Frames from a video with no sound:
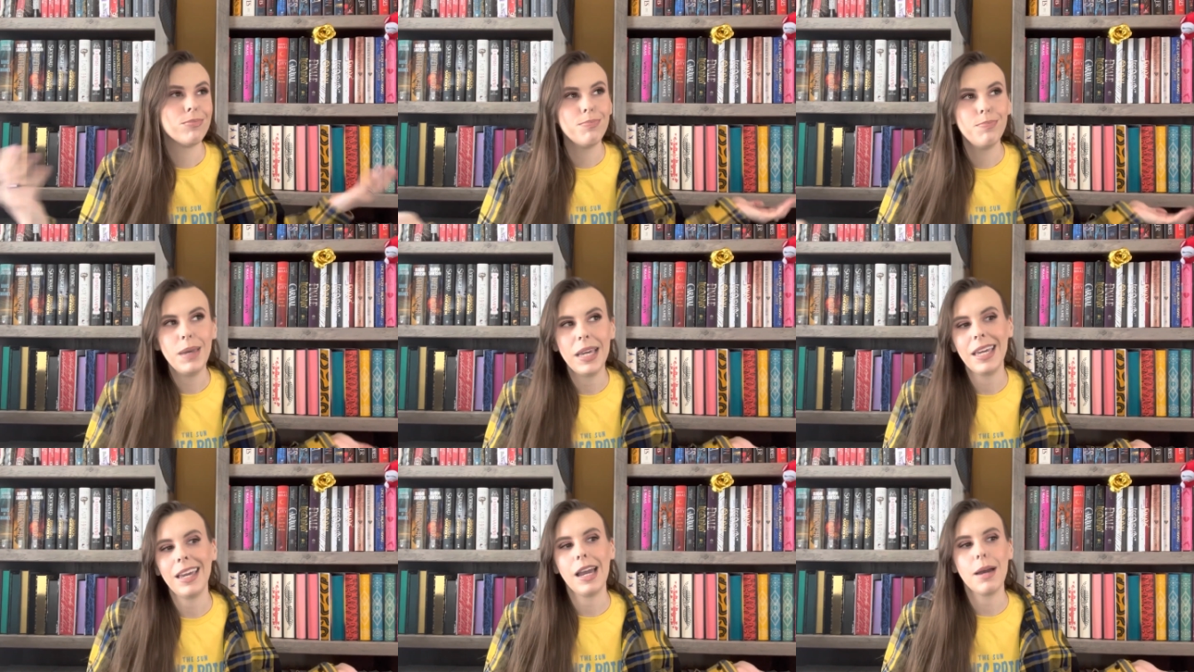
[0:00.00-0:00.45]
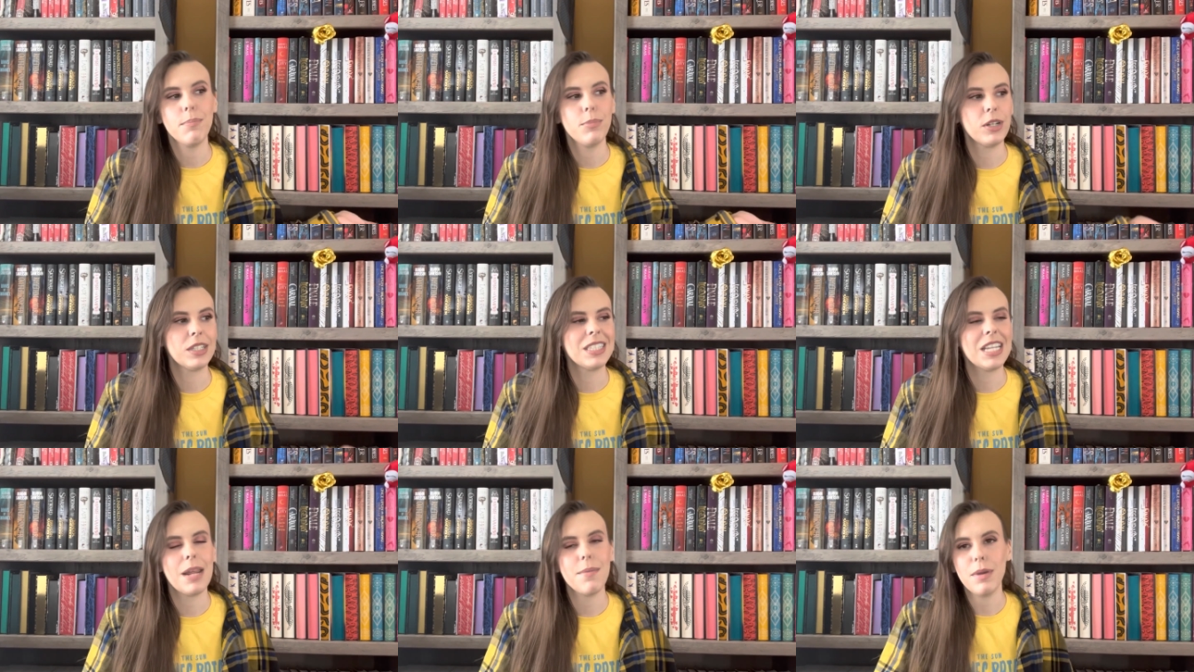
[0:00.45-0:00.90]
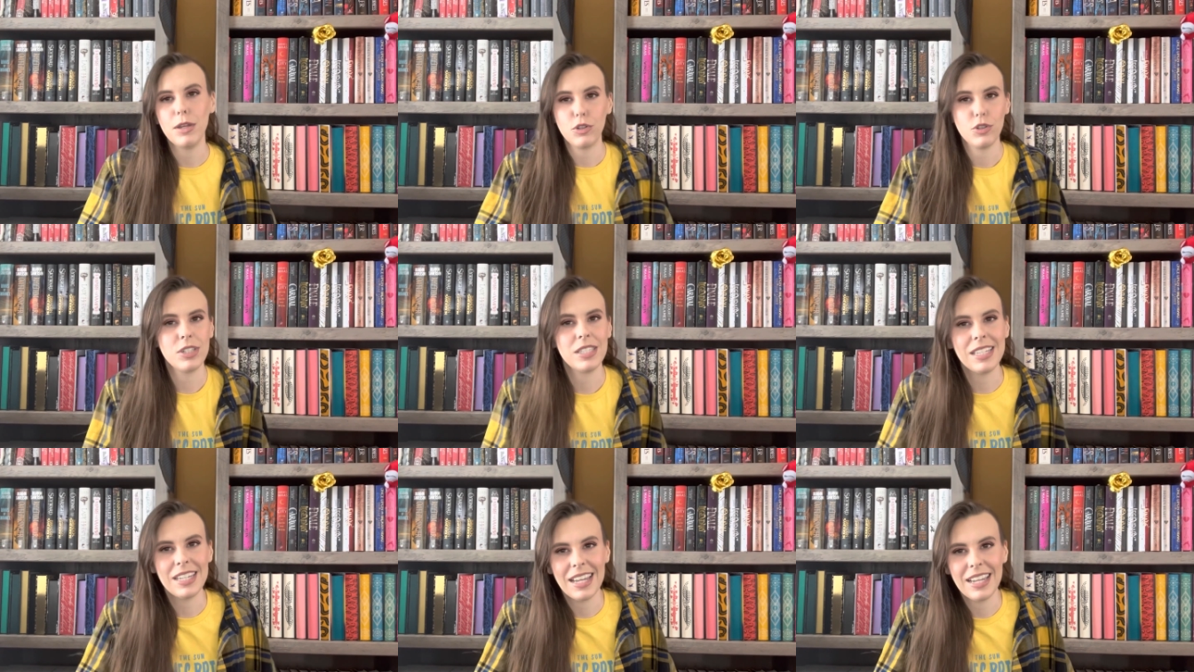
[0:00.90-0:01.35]
picking up books that I'm
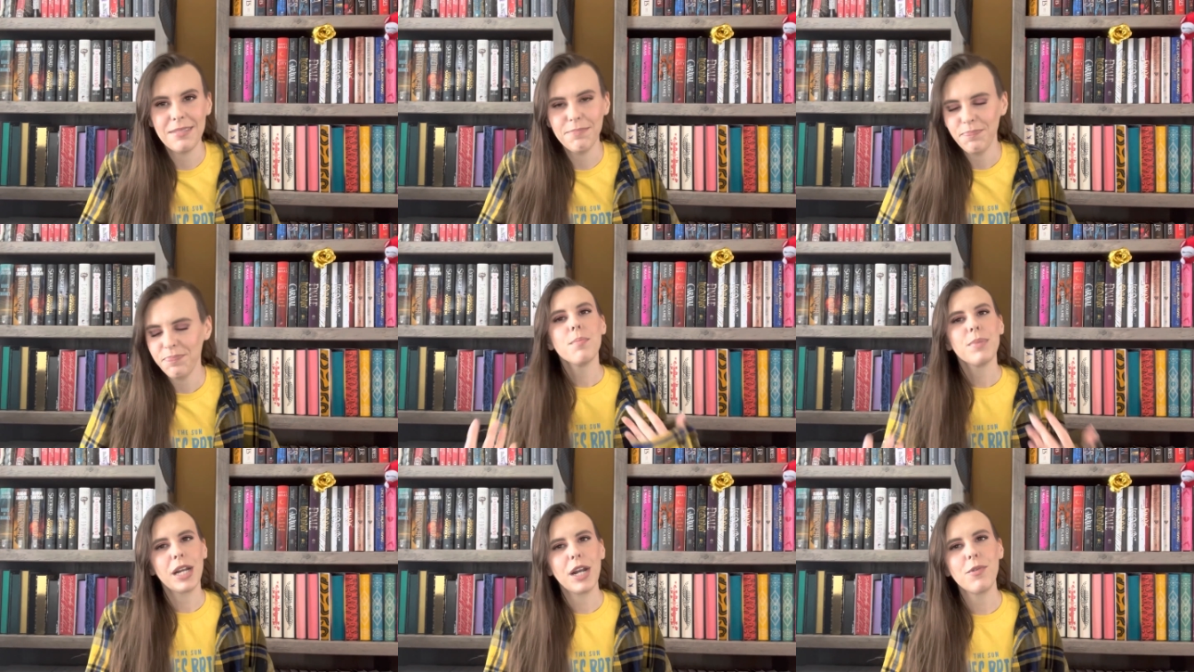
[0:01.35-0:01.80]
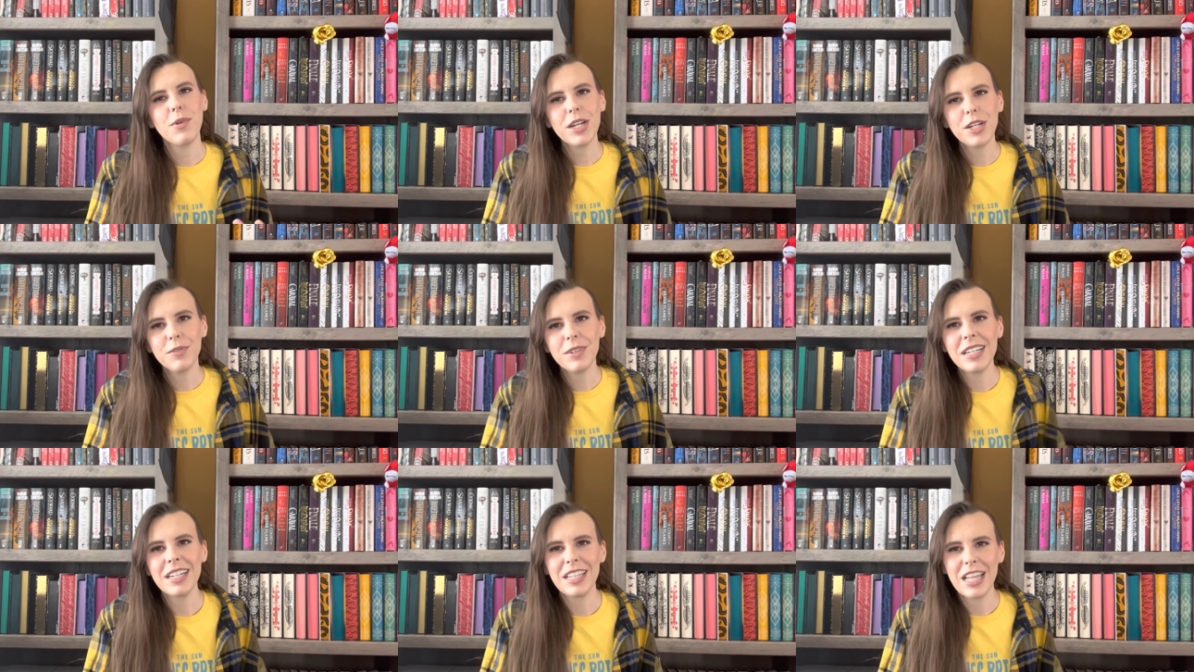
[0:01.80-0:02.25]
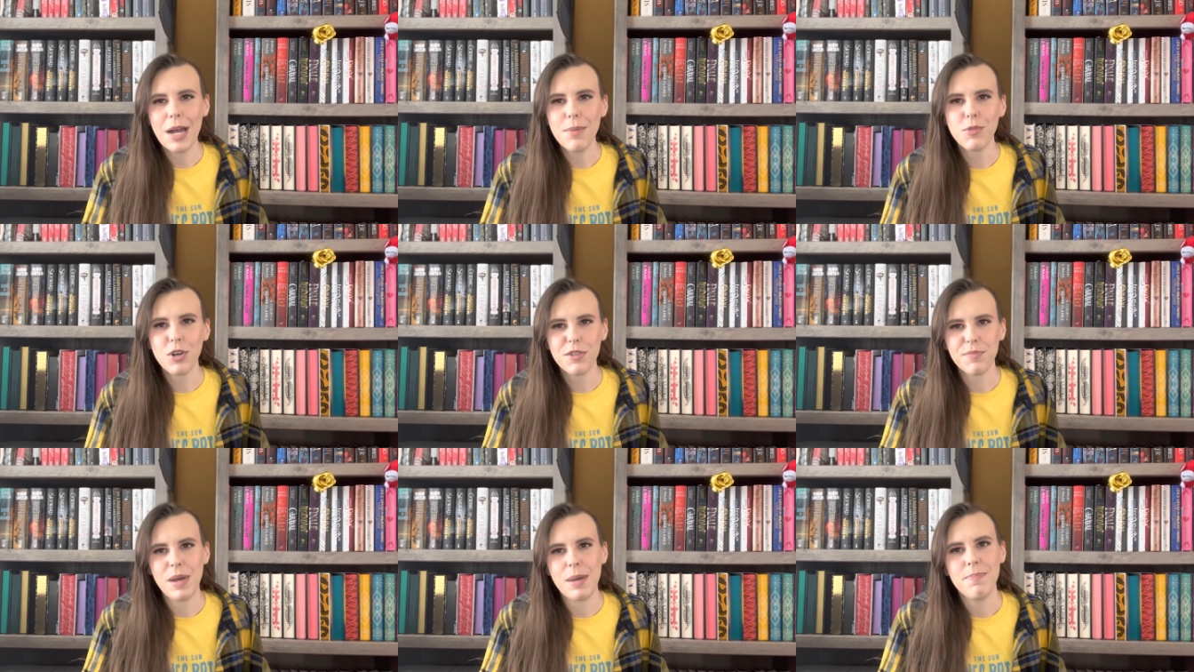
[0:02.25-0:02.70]
interested in, but I wanna read a lot
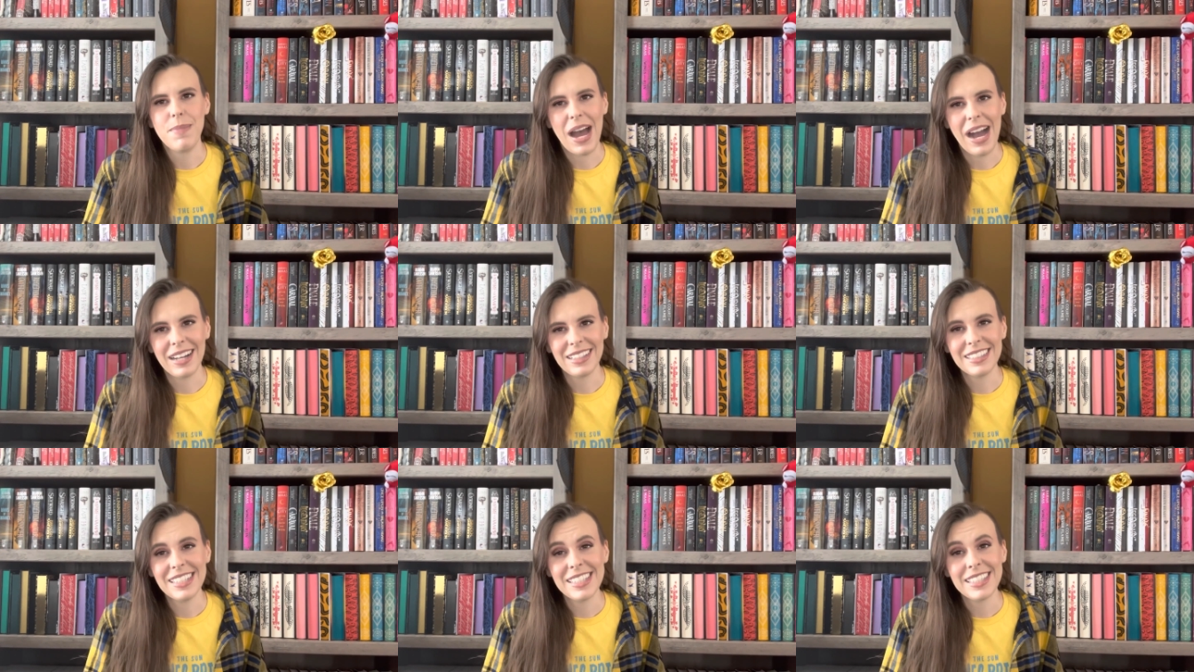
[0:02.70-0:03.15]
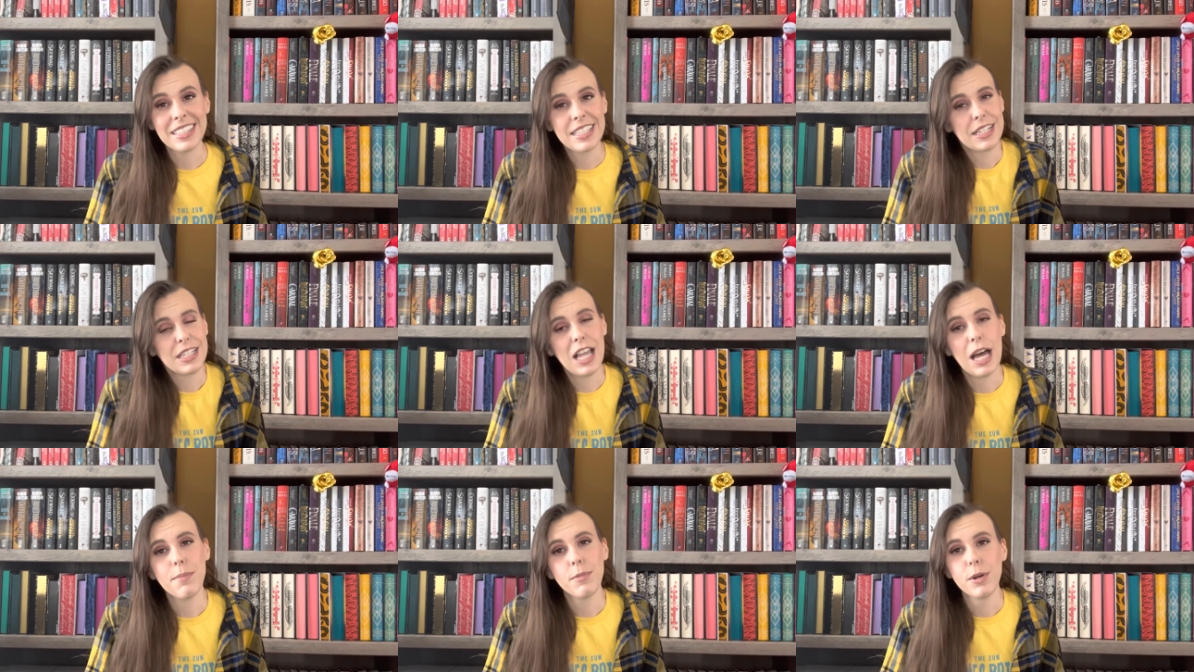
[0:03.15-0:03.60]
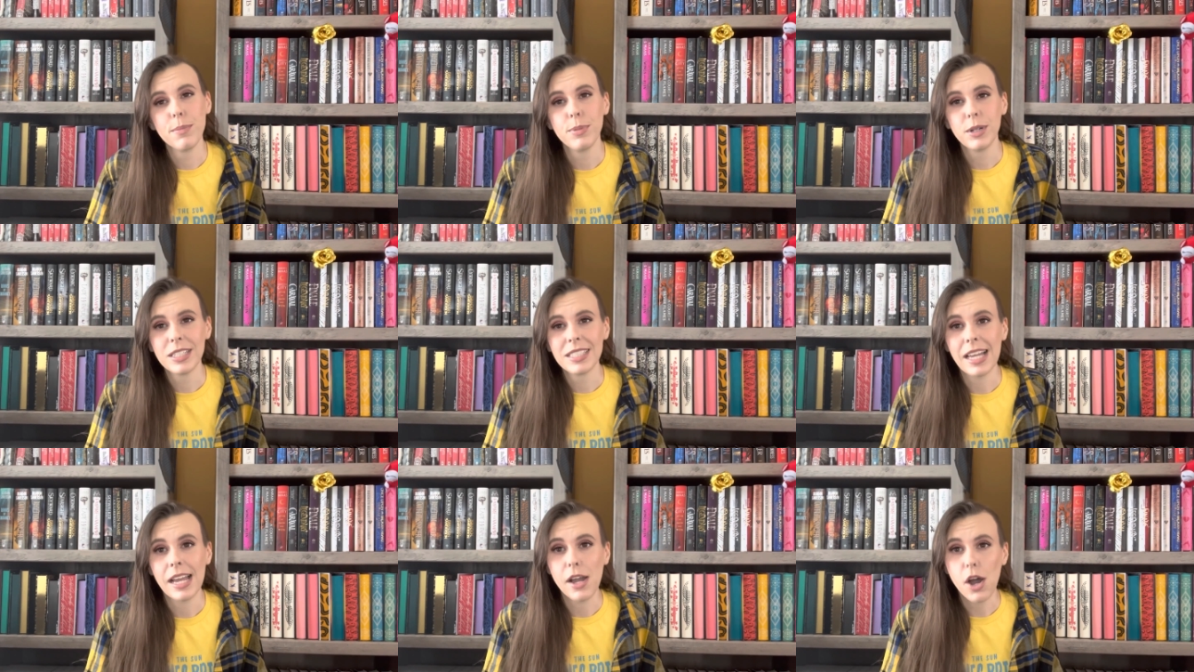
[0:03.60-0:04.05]
more of my backlist and a lot more
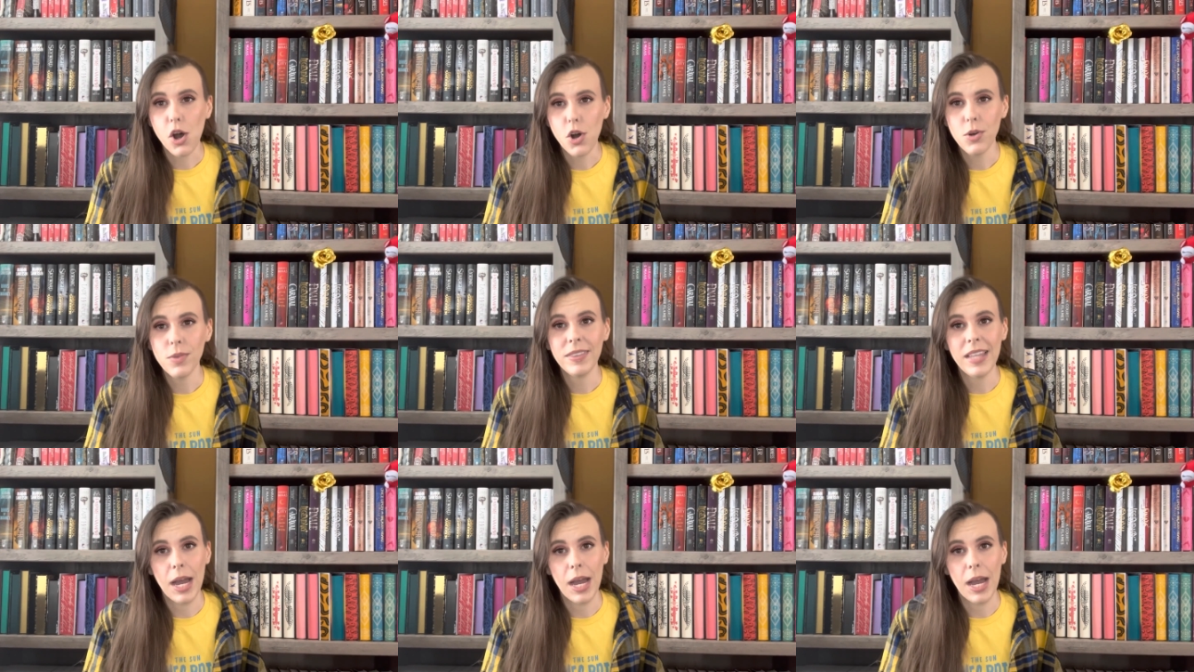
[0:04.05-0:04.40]
books I own.